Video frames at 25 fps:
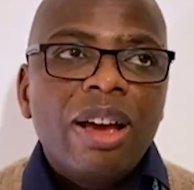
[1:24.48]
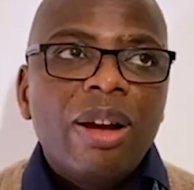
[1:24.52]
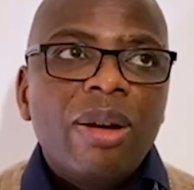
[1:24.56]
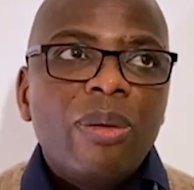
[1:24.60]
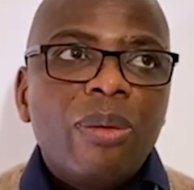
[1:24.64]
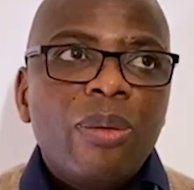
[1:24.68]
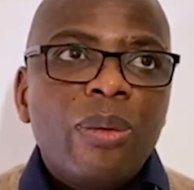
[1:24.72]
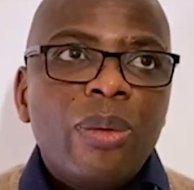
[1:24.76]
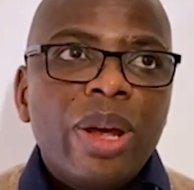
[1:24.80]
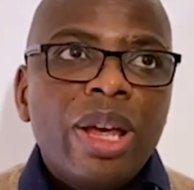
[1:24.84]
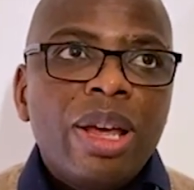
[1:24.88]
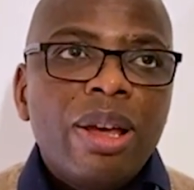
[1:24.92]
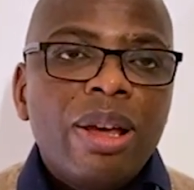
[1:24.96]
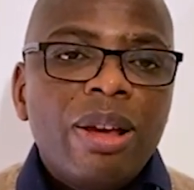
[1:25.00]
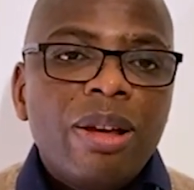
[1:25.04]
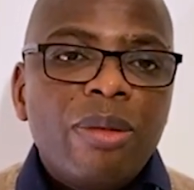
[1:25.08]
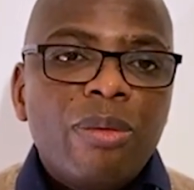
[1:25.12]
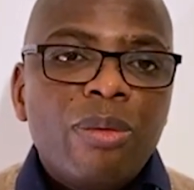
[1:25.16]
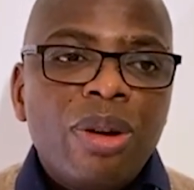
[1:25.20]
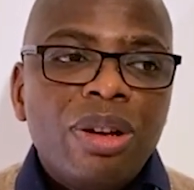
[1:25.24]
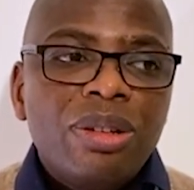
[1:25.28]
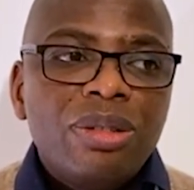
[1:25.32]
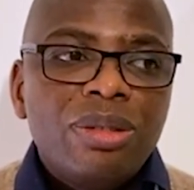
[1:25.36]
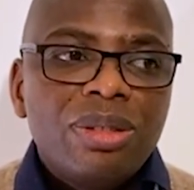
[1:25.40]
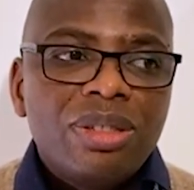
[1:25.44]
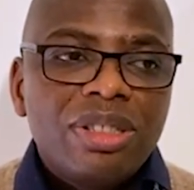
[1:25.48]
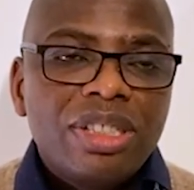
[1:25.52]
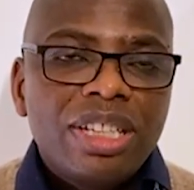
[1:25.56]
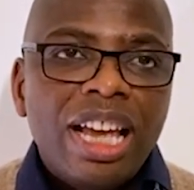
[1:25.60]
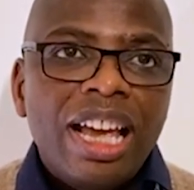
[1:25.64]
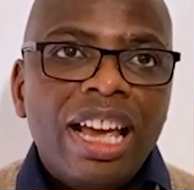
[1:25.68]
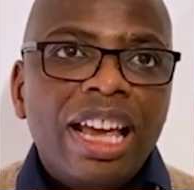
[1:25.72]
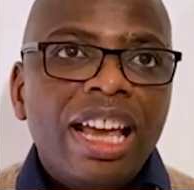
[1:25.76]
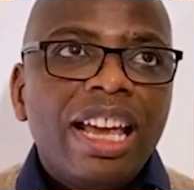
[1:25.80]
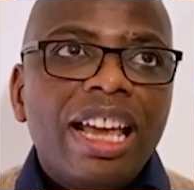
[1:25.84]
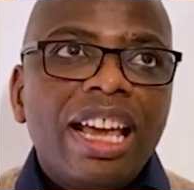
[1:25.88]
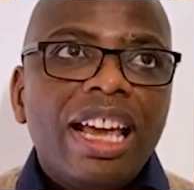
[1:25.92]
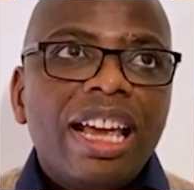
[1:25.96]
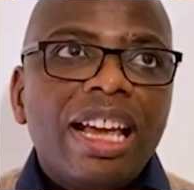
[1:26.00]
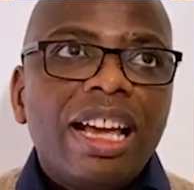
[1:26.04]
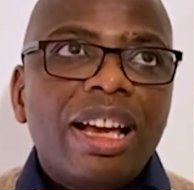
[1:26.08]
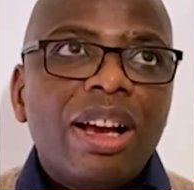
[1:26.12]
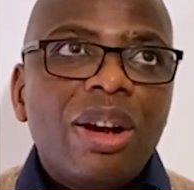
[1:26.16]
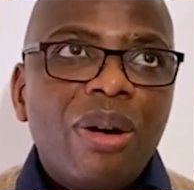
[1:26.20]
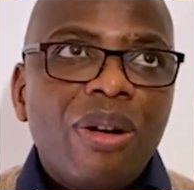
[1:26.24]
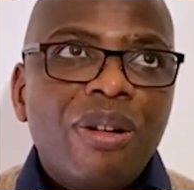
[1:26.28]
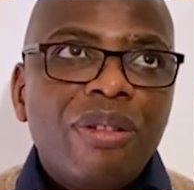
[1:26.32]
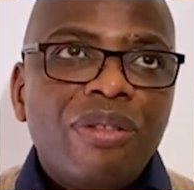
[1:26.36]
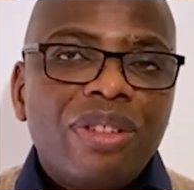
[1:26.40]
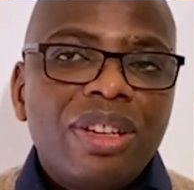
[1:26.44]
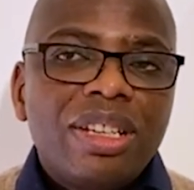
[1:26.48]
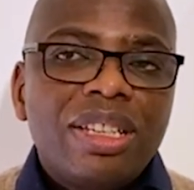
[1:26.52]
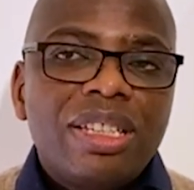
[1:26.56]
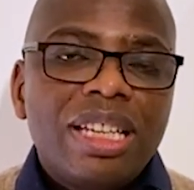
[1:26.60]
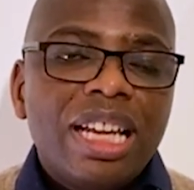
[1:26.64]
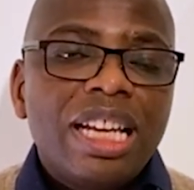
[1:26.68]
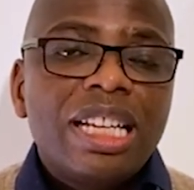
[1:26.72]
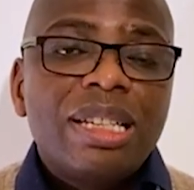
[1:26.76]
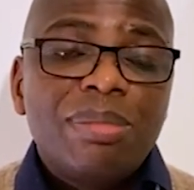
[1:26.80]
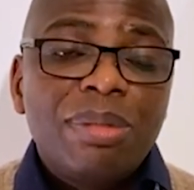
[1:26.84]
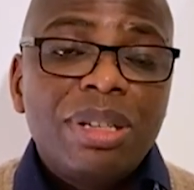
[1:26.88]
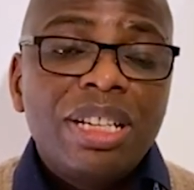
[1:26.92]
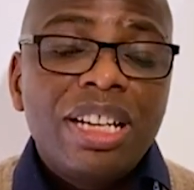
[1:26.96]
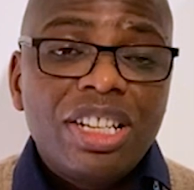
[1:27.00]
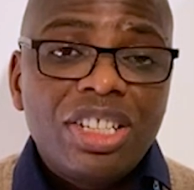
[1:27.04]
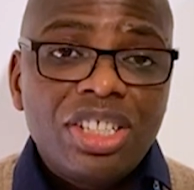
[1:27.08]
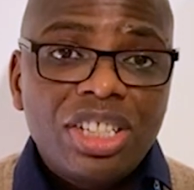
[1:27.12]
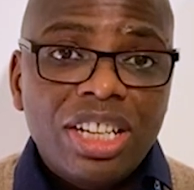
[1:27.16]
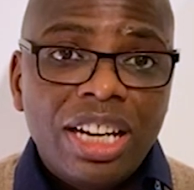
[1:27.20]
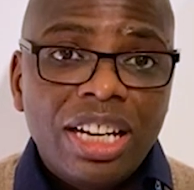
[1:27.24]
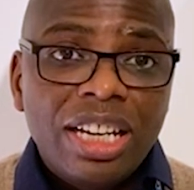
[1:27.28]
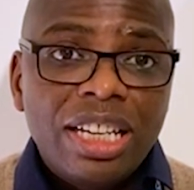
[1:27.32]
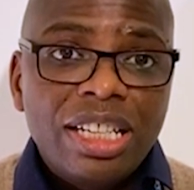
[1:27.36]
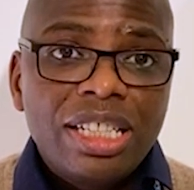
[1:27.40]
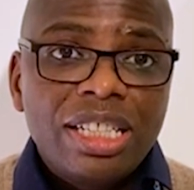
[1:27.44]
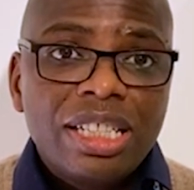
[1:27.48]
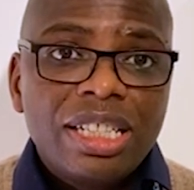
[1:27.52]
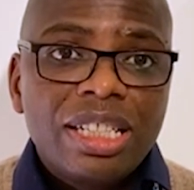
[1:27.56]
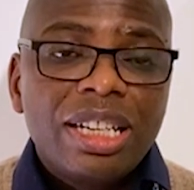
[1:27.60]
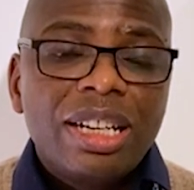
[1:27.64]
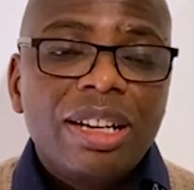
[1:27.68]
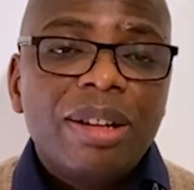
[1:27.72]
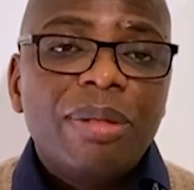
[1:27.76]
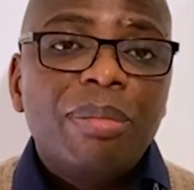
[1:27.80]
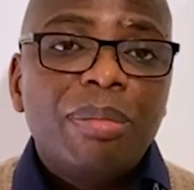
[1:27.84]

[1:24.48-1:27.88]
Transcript: We want to say COVID has been a challenge,